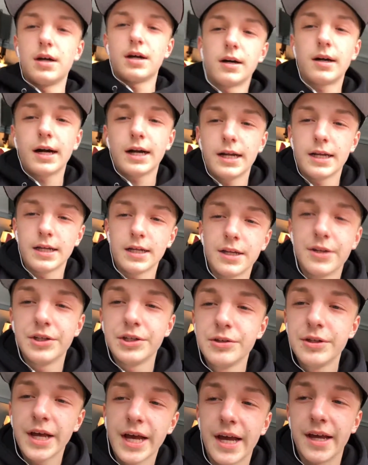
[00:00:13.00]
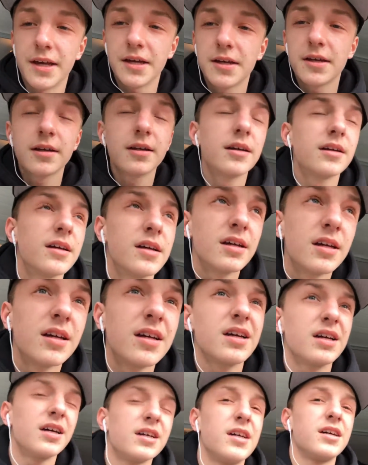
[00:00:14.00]
all right, new day.
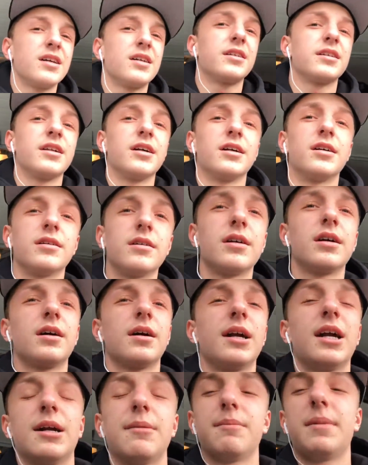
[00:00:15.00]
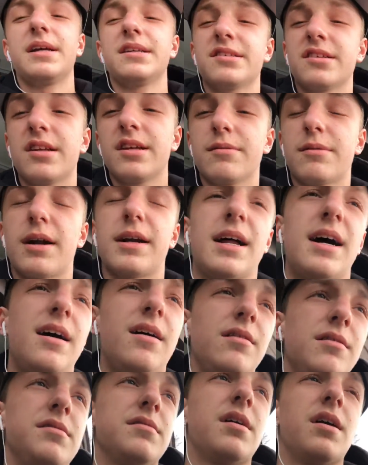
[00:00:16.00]
You know, basically right
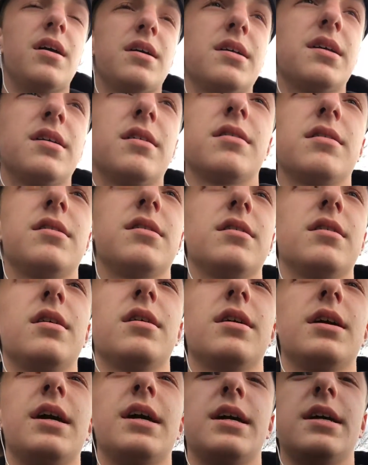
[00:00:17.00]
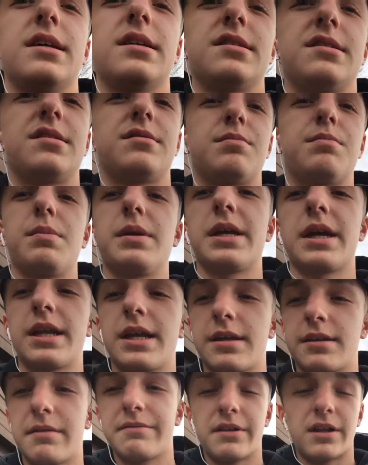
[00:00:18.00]
now, as
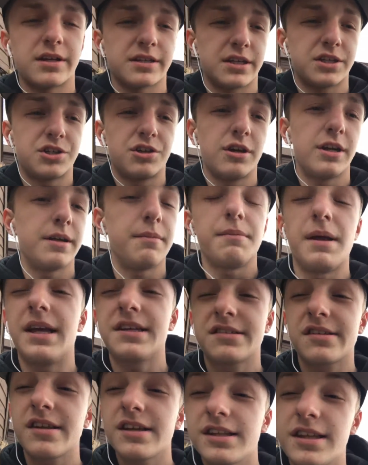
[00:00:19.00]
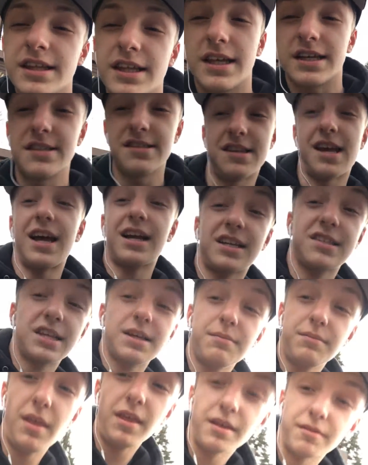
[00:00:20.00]
beginning of the vlog yesterday, basically the exact
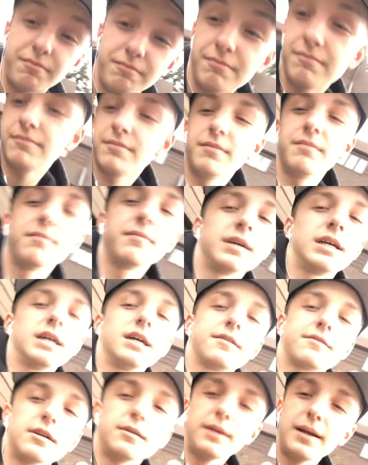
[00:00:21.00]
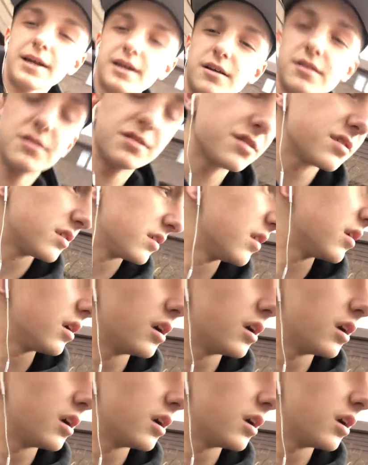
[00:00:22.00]
same thing. For our house,